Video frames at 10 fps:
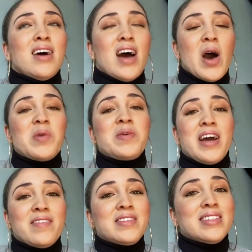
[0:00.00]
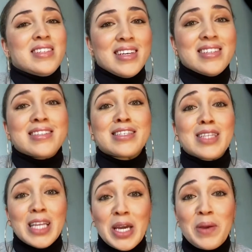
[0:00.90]
I would have to say
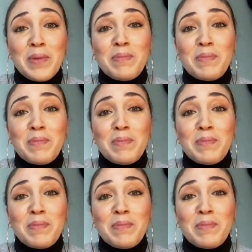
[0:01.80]
sleep.